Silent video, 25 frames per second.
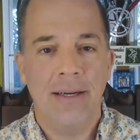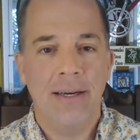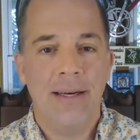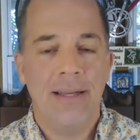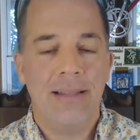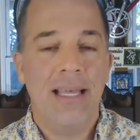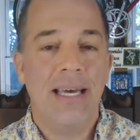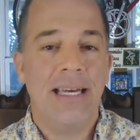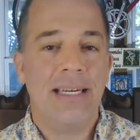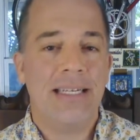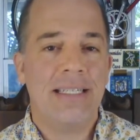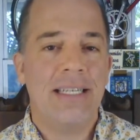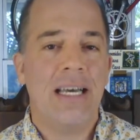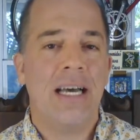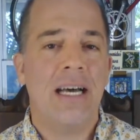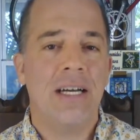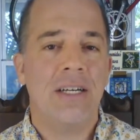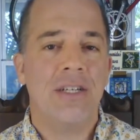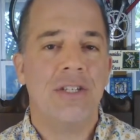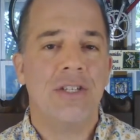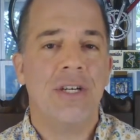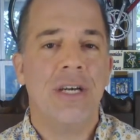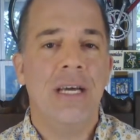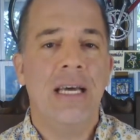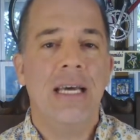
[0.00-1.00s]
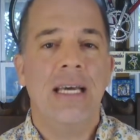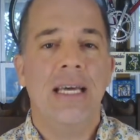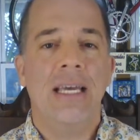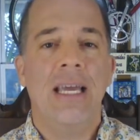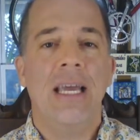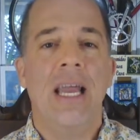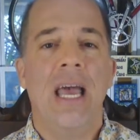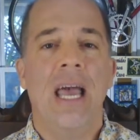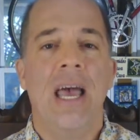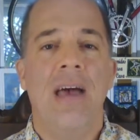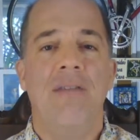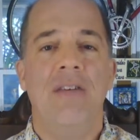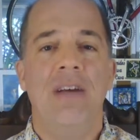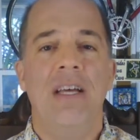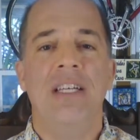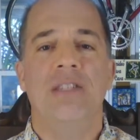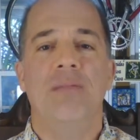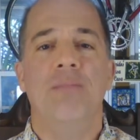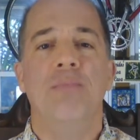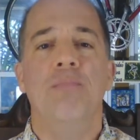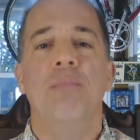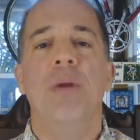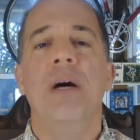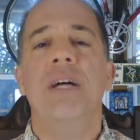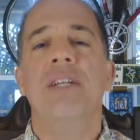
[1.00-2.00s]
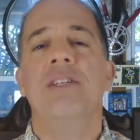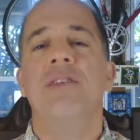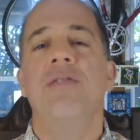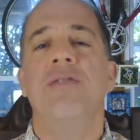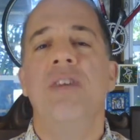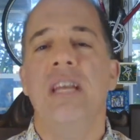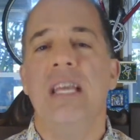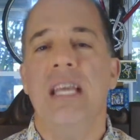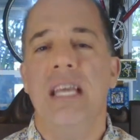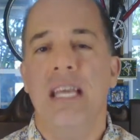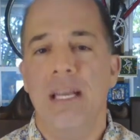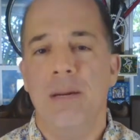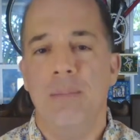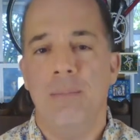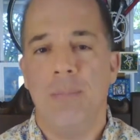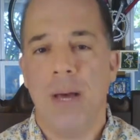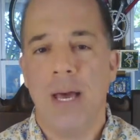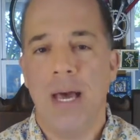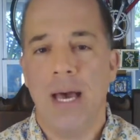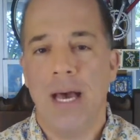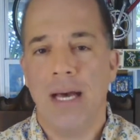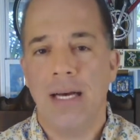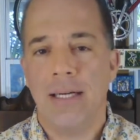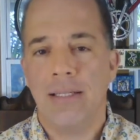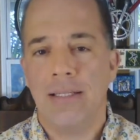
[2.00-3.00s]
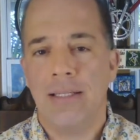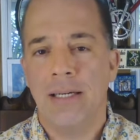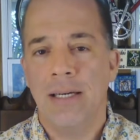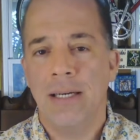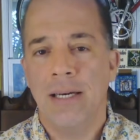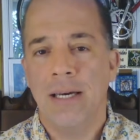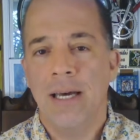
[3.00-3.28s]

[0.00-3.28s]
that touch can have as much of an impact